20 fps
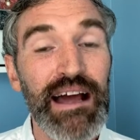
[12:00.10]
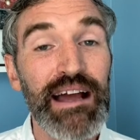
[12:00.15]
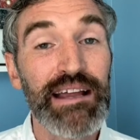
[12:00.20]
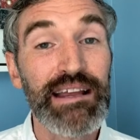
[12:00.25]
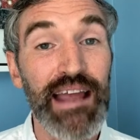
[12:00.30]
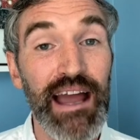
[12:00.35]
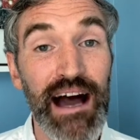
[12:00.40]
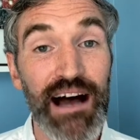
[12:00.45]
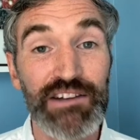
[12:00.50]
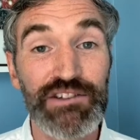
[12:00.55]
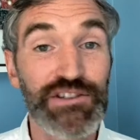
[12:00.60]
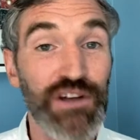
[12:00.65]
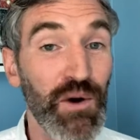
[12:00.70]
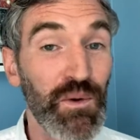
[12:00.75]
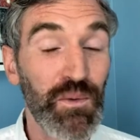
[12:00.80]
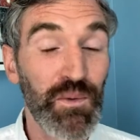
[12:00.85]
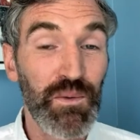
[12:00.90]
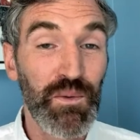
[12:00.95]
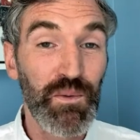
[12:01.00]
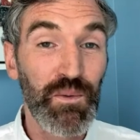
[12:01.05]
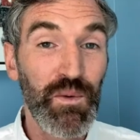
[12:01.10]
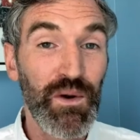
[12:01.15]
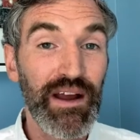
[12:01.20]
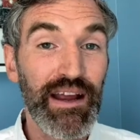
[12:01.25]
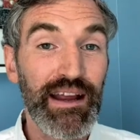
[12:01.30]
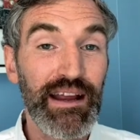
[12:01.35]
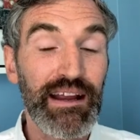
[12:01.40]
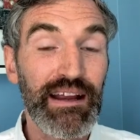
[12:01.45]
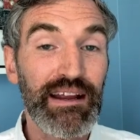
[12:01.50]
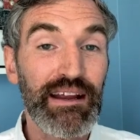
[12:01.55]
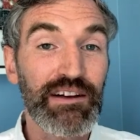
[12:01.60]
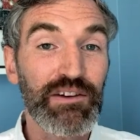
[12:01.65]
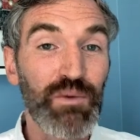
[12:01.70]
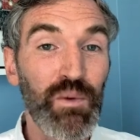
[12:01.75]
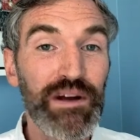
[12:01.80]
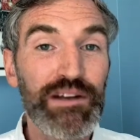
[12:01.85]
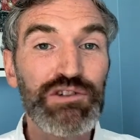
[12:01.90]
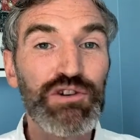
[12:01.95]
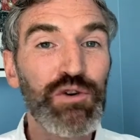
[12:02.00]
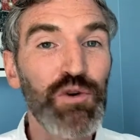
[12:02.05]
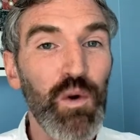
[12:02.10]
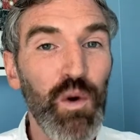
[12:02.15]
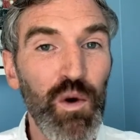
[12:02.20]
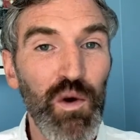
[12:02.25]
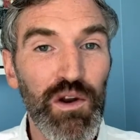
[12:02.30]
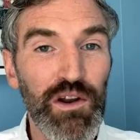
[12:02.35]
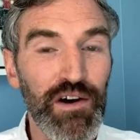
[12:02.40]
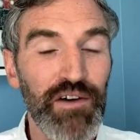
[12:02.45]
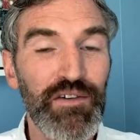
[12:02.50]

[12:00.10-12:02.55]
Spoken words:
Yeah, so we do all